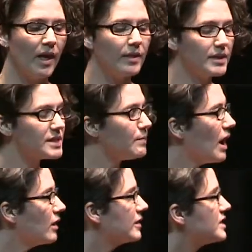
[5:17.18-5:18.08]
This
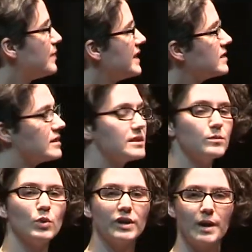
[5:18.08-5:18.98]
model is based on
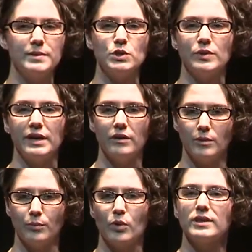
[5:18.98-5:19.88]
some work I've been doing here
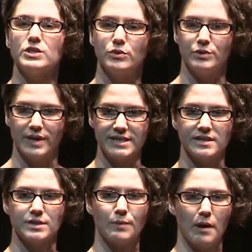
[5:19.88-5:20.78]
in Portland to address
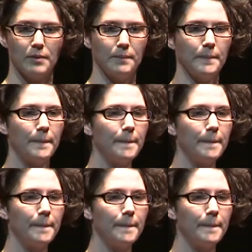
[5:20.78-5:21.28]
this problem.